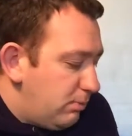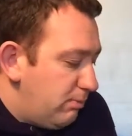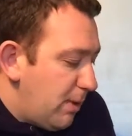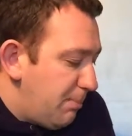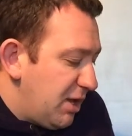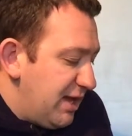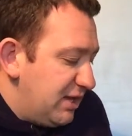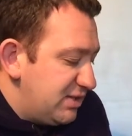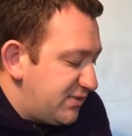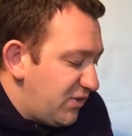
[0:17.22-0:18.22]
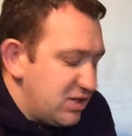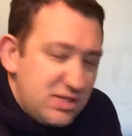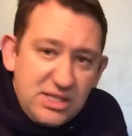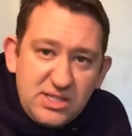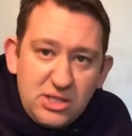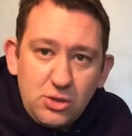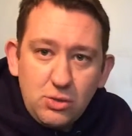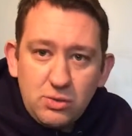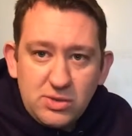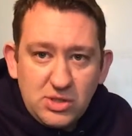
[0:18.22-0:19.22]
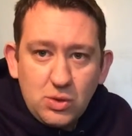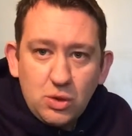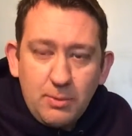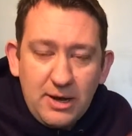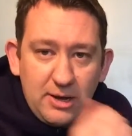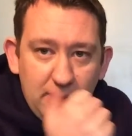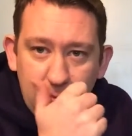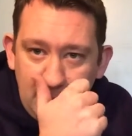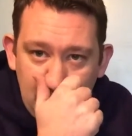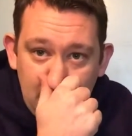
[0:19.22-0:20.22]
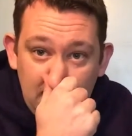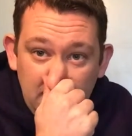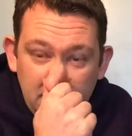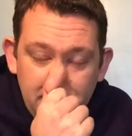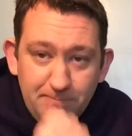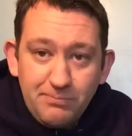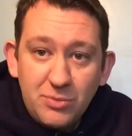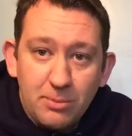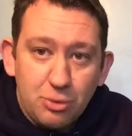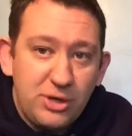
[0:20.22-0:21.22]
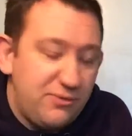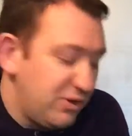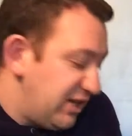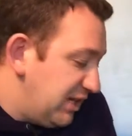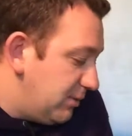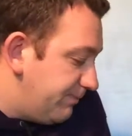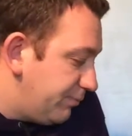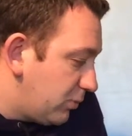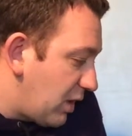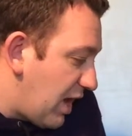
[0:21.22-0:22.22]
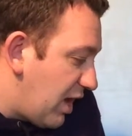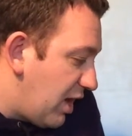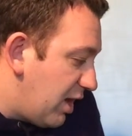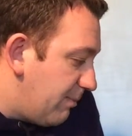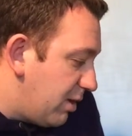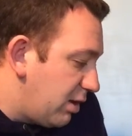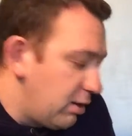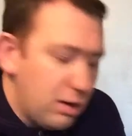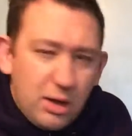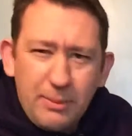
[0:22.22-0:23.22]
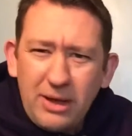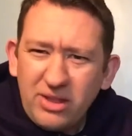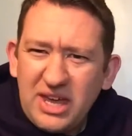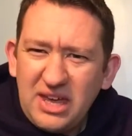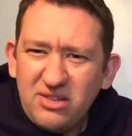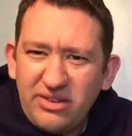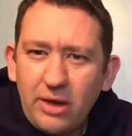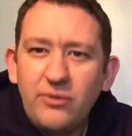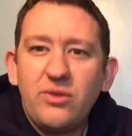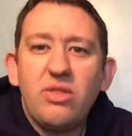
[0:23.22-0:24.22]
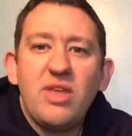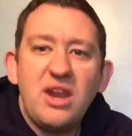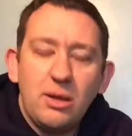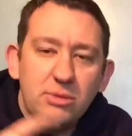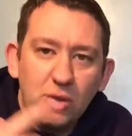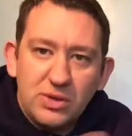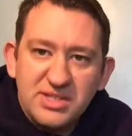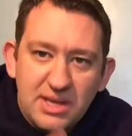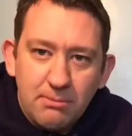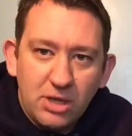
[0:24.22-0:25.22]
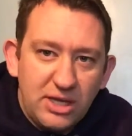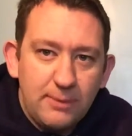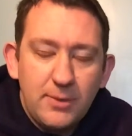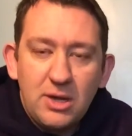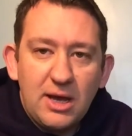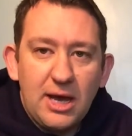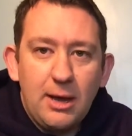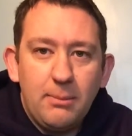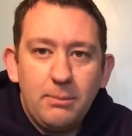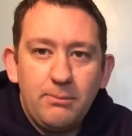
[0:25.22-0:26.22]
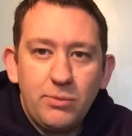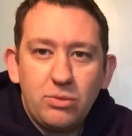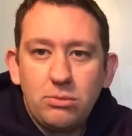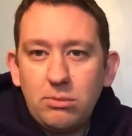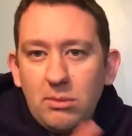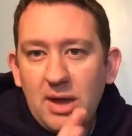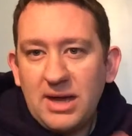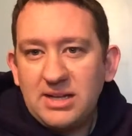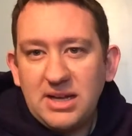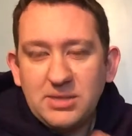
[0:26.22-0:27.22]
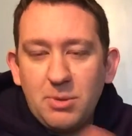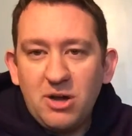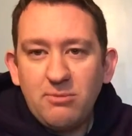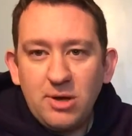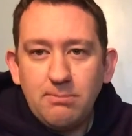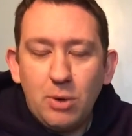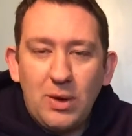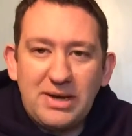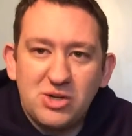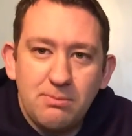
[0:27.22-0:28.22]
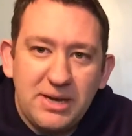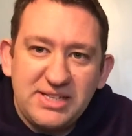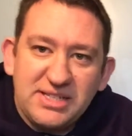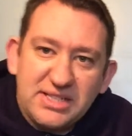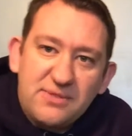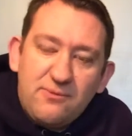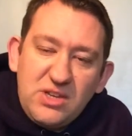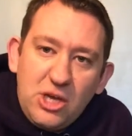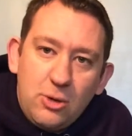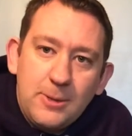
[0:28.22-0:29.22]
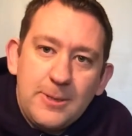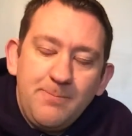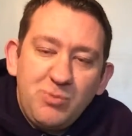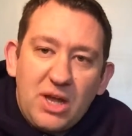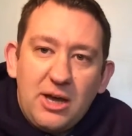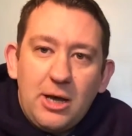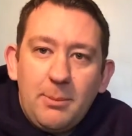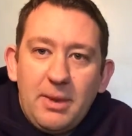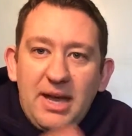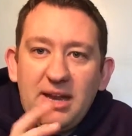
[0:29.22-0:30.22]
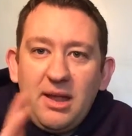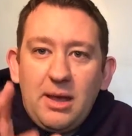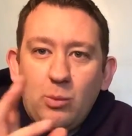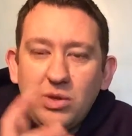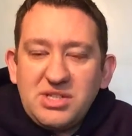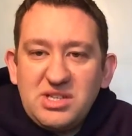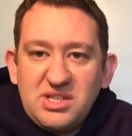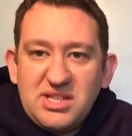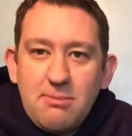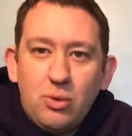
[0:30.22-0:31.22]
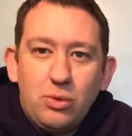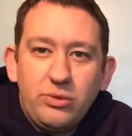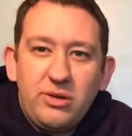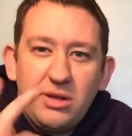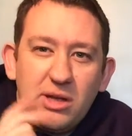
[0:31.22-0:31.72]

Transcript: my plan is firstly to talk about it briefly, about the kit itself. Then I'm going to assemble it as part of my bolt action basics video, and once it's assembled,